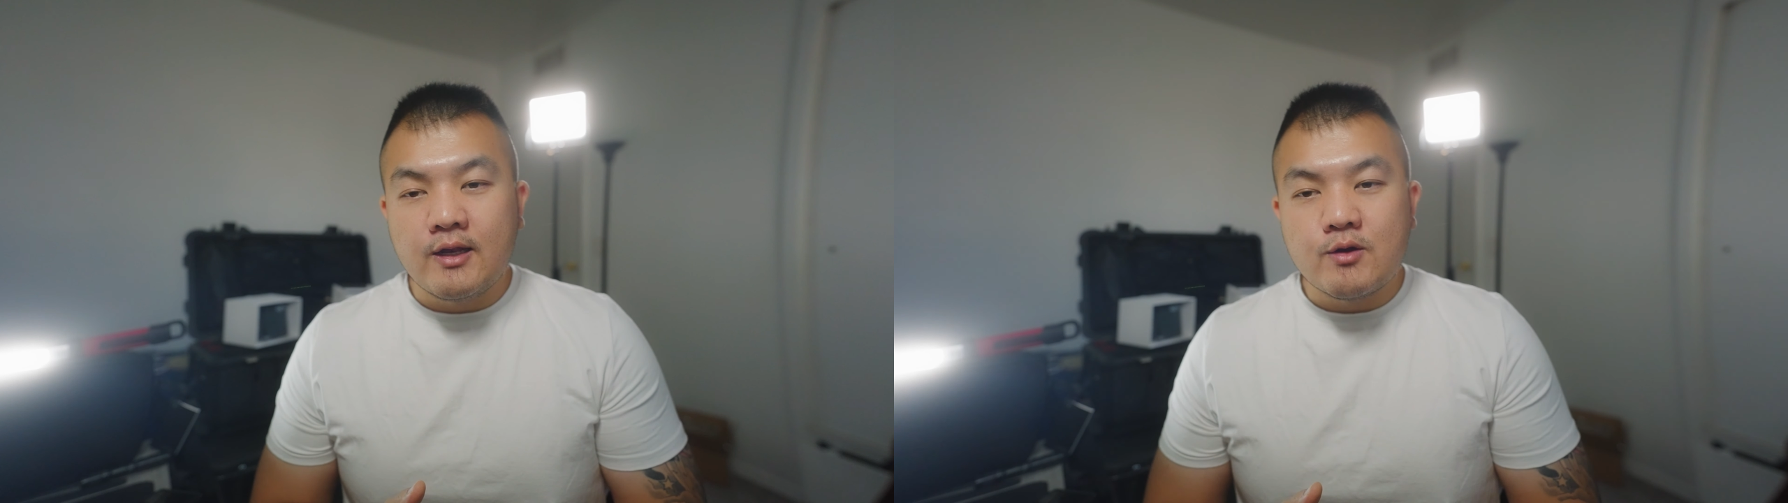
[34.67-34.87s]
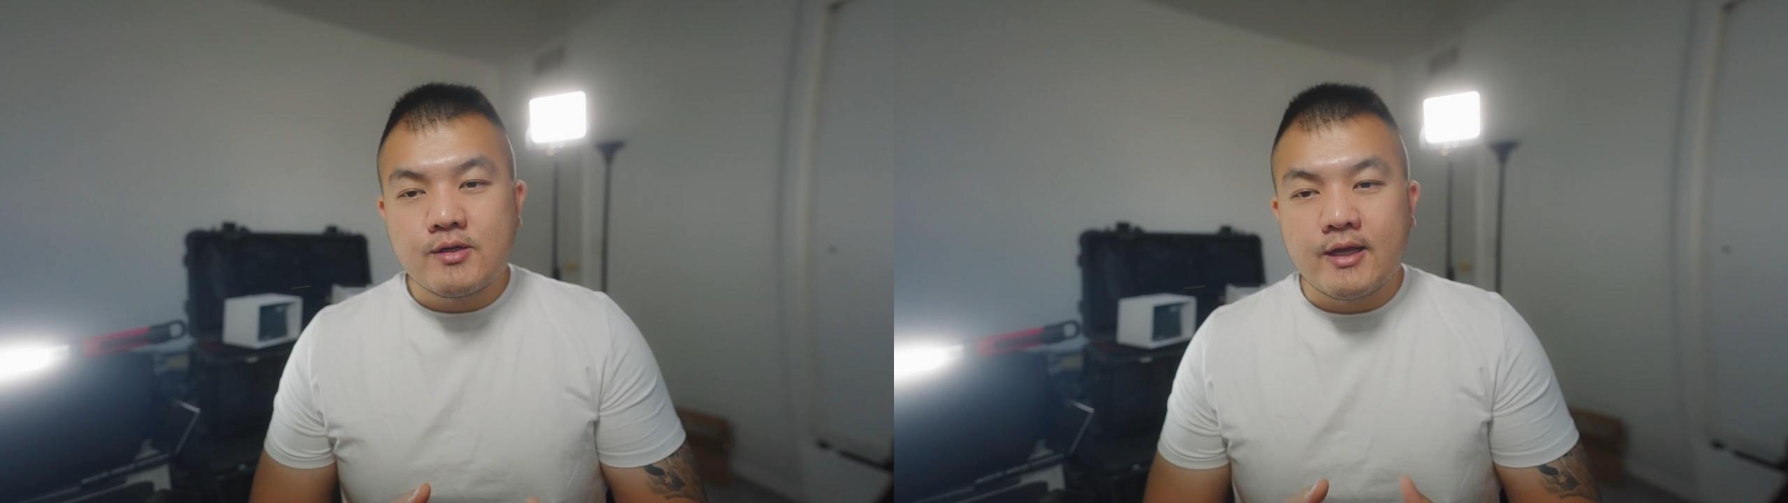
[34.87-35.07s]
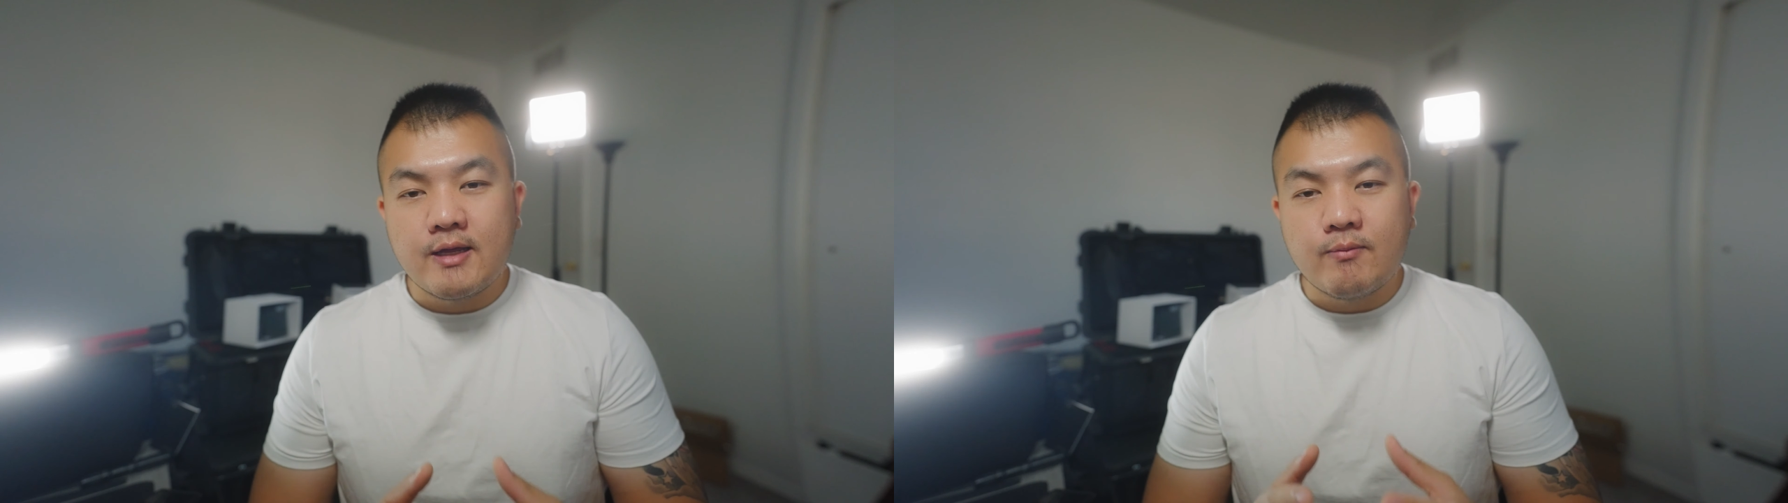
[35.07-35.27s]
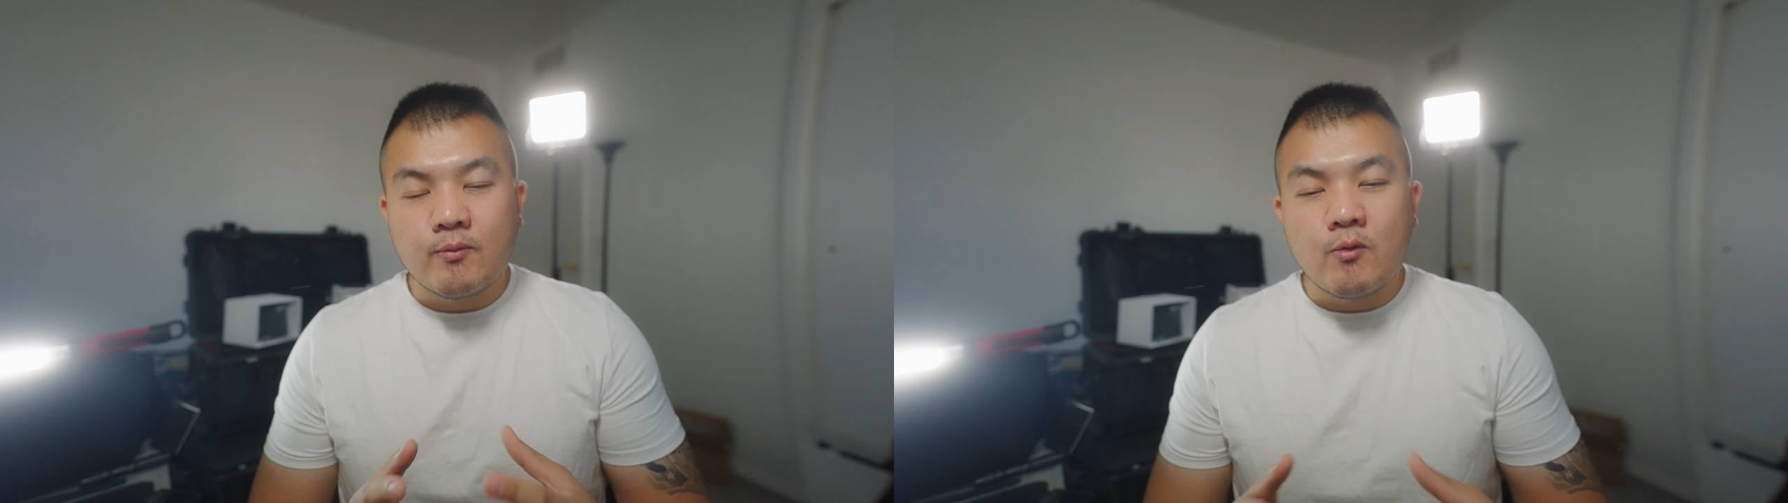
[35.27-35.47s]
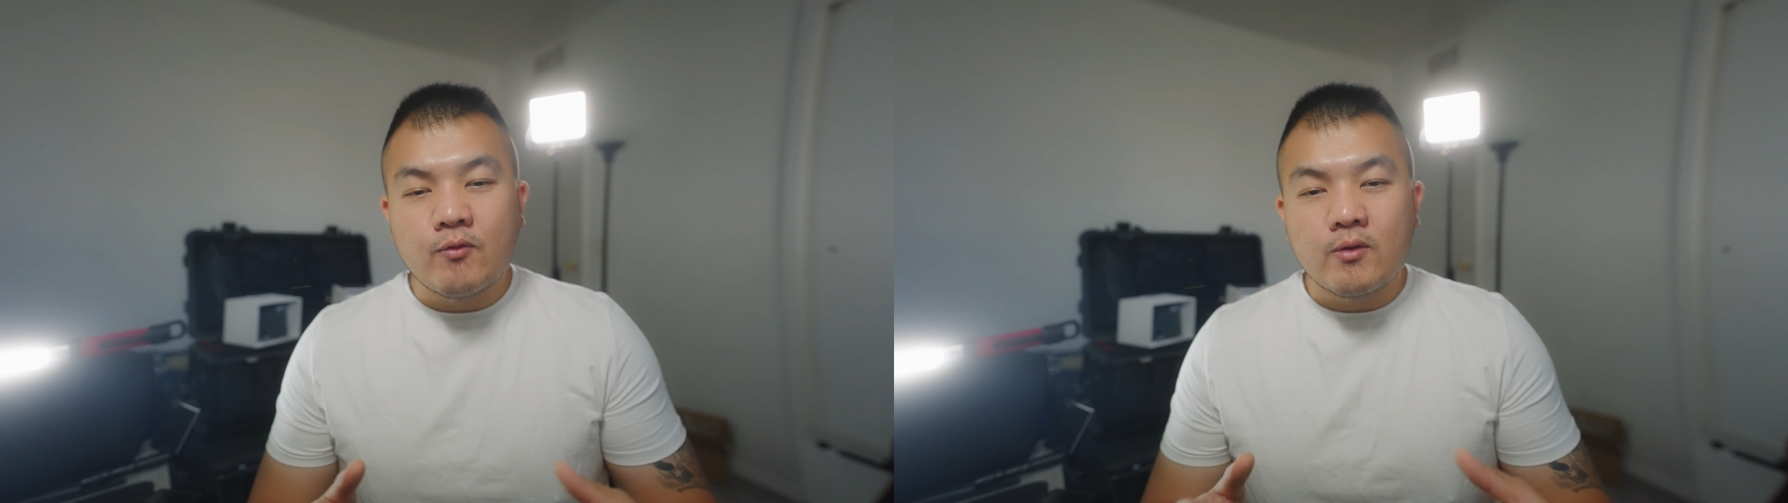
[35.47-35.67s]
and you're trying to get a
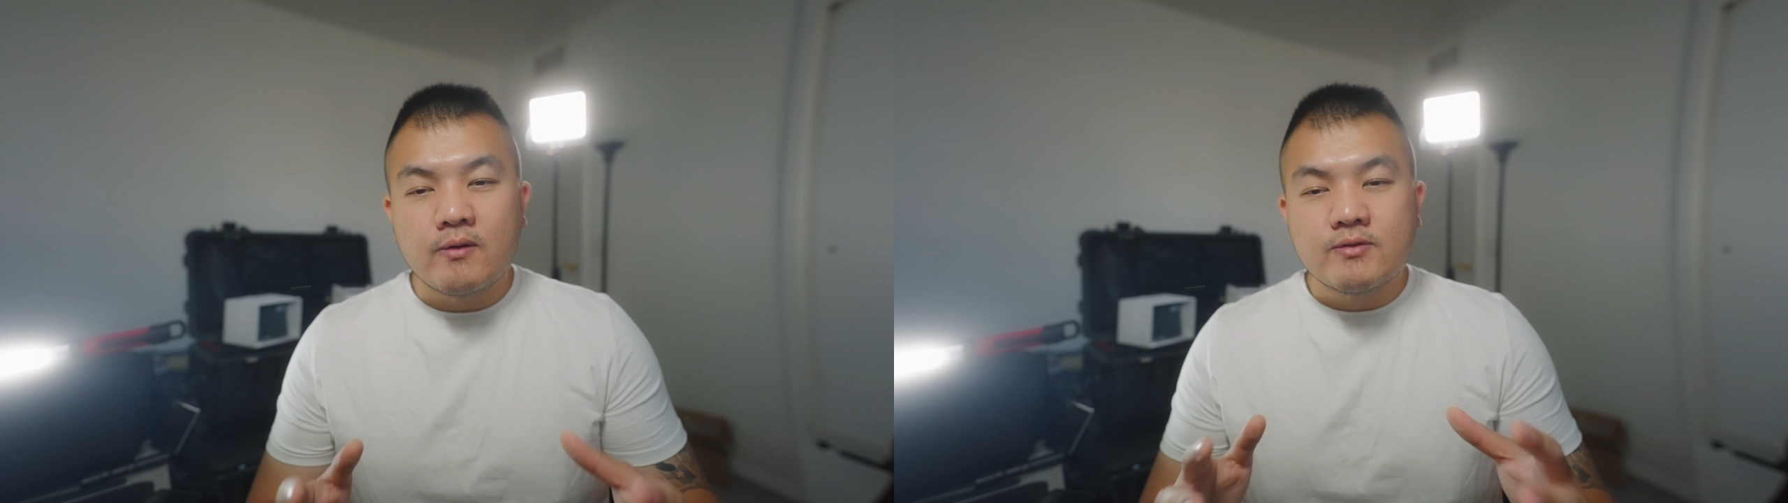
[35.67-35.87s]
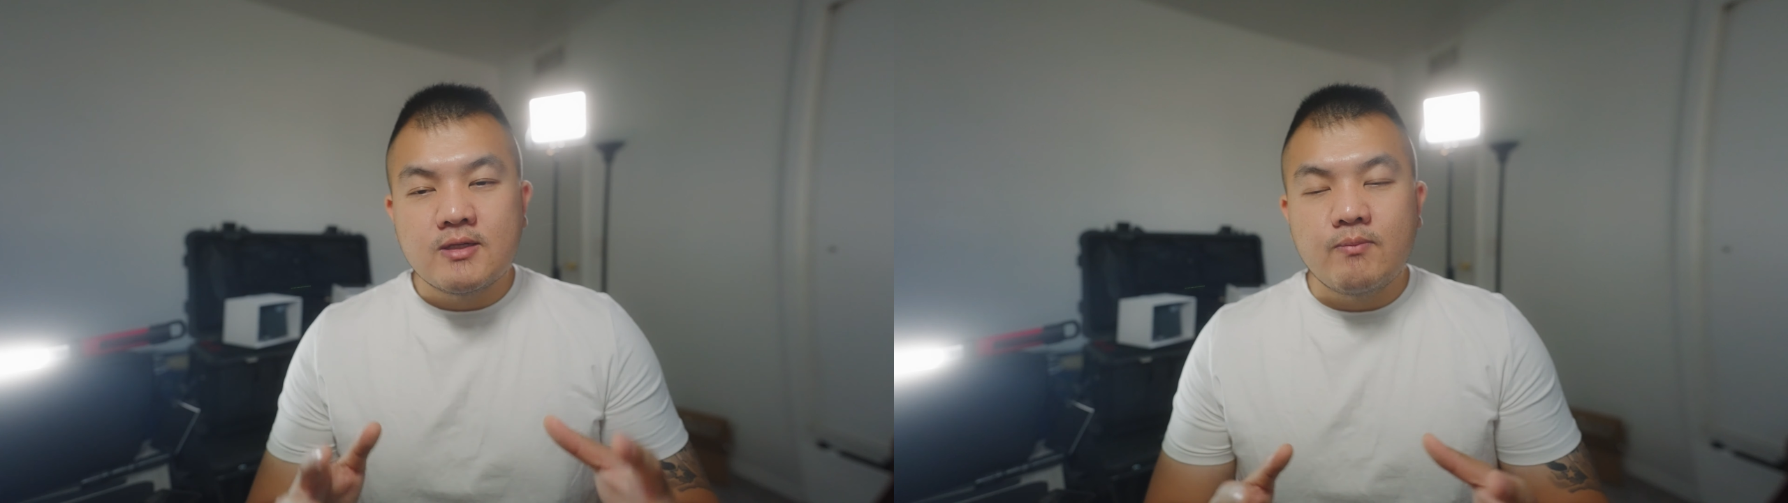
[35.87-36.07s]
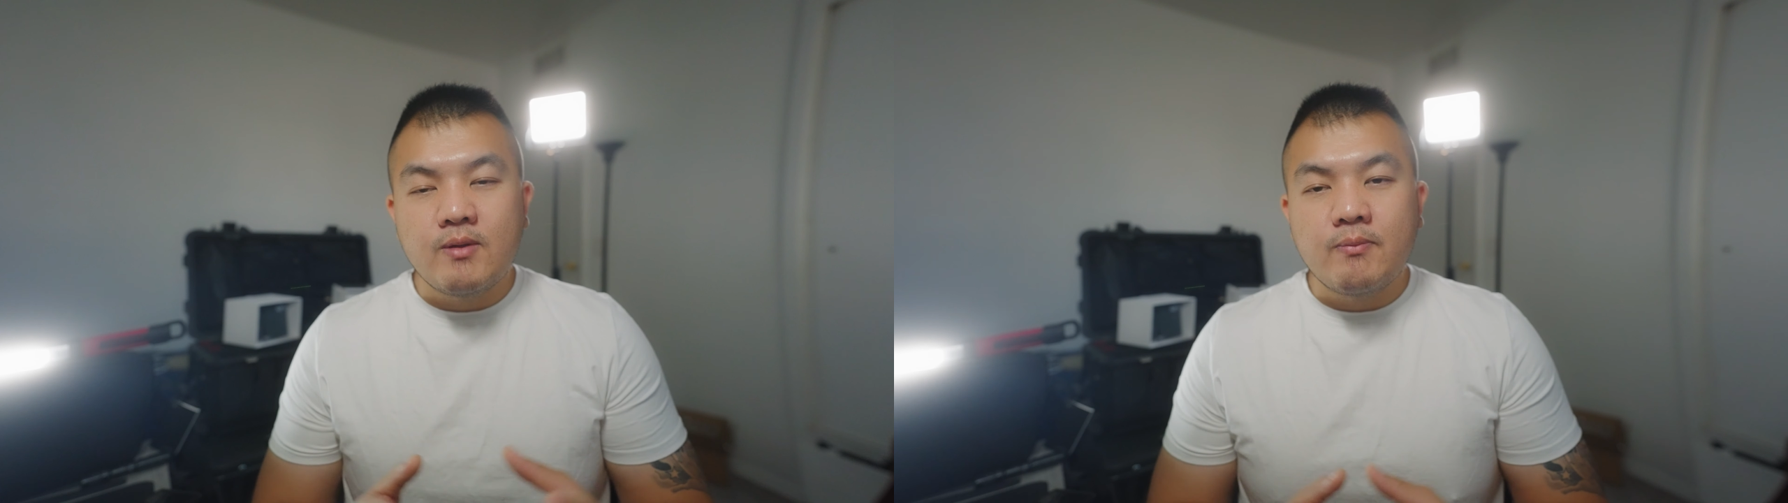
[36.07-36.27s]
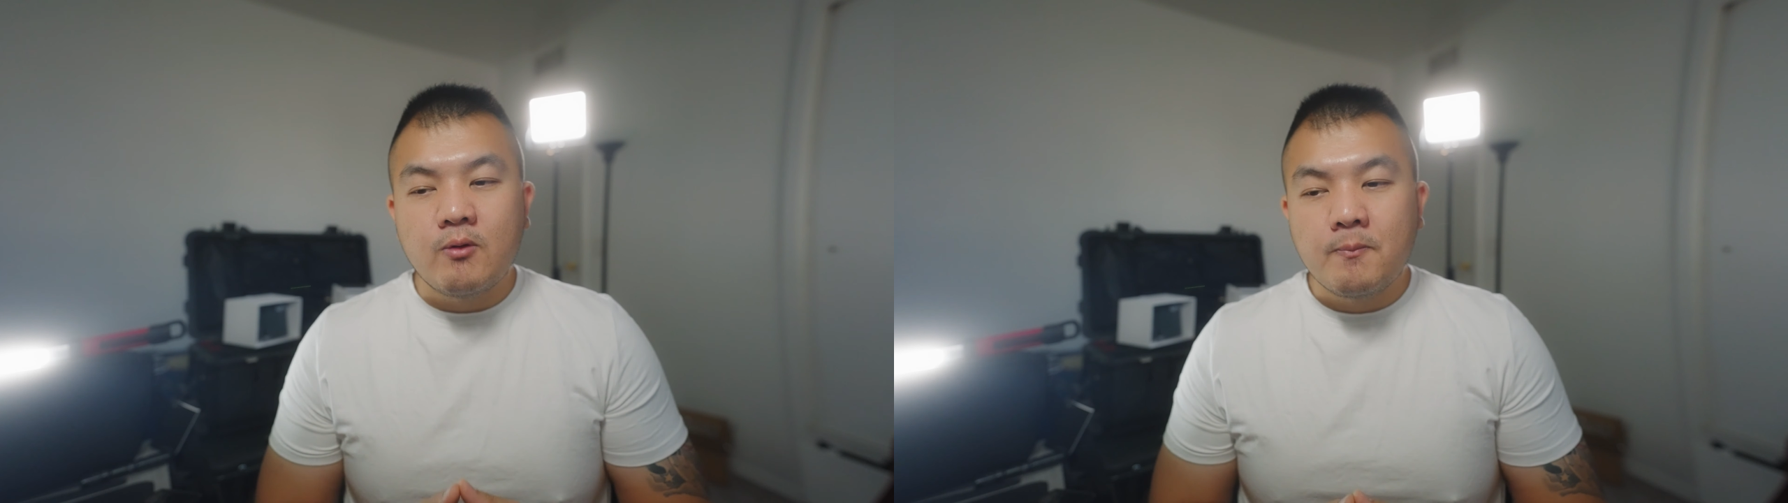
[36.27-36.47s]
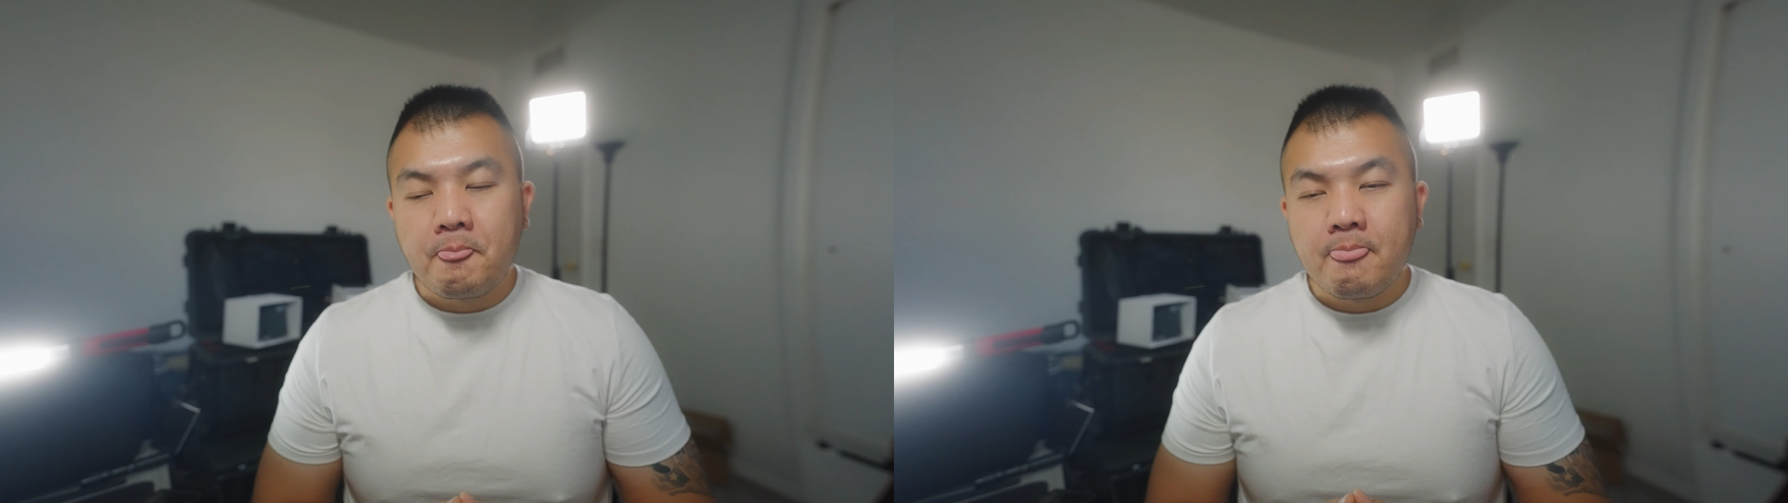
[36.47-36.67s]
group photo of 10
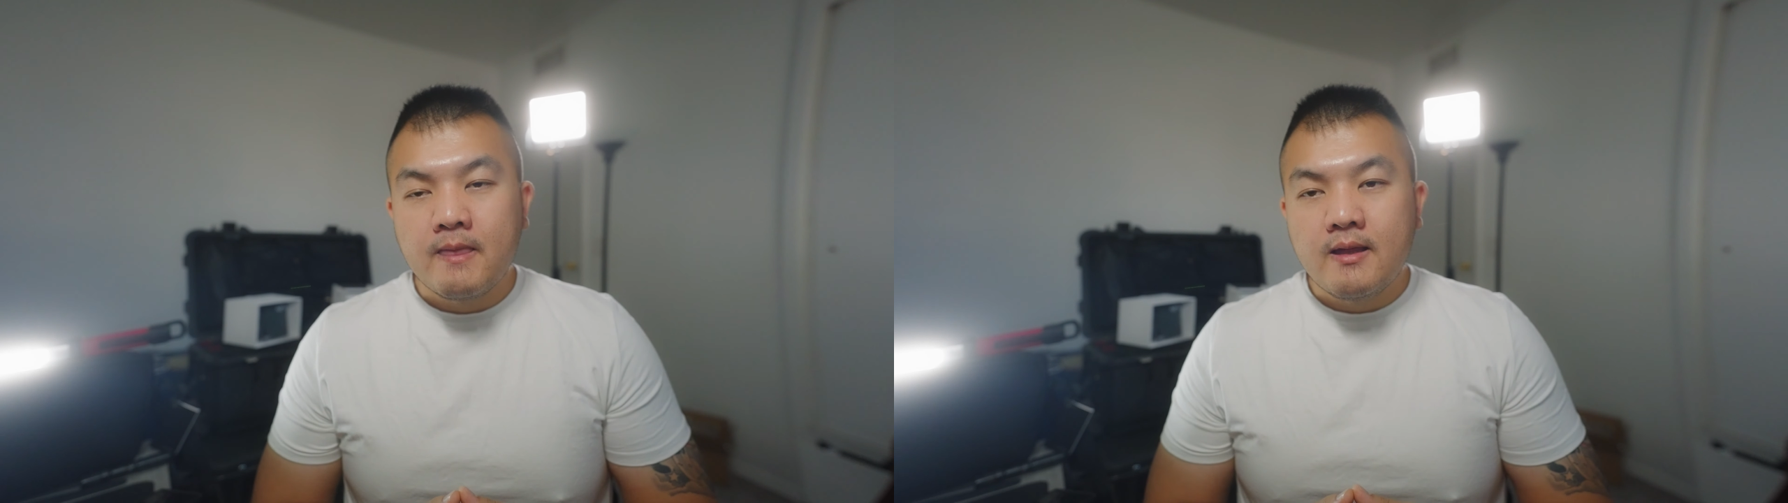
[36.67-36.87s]
people,